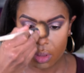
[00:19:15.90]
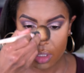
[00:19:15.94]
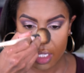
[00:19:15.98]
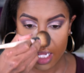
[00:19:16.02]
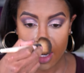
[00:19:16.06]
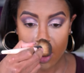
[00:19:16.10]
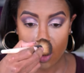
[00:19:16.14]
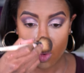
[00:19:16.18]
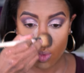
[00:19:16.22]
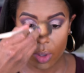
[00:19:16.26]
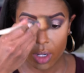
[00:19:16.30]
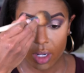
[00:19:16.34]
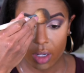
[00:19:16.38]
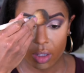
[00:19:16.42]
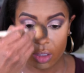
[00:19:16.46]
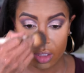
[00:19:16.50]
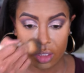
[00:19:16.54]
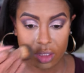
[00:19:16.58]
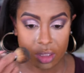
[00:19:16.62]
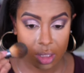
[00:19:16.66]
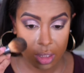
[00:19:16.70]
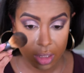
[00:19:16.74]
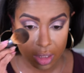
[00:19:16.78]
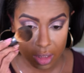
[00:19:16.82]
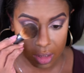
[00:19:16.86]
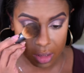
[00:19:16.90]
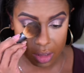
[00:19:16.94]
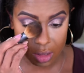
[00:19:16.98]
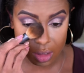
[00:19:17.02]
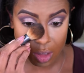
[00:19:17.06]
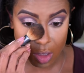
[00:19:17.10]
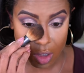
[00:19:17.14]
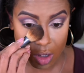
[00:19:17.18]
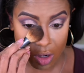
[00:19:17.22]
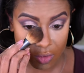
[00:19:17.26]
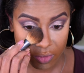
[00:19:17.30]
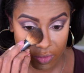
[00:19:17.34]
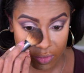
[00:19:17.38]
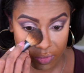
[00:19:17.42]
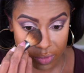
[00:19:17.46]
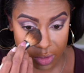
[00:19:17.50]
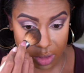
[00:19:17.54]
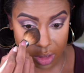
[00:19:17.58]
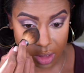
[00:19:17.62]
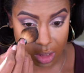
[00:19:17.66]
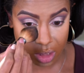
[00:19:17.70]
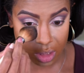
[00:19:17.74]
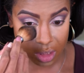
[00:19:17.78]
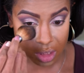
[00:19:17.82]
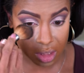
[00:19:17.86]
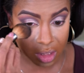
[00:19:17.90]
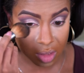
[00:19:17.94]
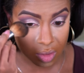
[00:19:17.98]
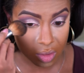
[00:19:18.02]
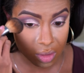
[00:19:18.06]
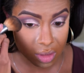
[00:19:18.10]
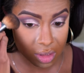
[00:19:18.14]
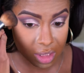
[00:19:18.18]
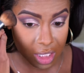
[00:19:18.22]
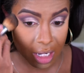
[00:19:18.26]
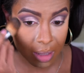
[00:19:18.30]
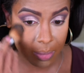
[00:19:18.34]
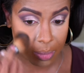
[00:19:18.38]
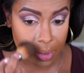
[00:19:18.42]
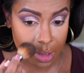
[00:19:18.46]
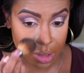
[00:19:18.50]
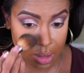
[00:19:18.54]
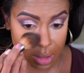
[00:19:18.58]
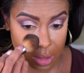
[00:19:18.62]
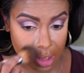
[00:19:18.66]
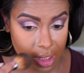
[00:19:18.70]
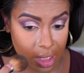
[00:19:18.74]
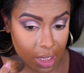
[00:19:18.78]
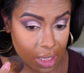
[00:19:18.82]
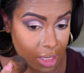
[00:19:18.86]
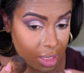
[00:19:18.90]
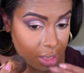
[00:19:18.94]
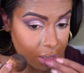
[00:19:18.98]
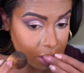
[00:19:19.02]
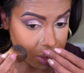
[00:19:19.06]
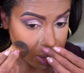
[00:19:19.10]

how well it's going to dissolve, if it's going to sit on top of the skin,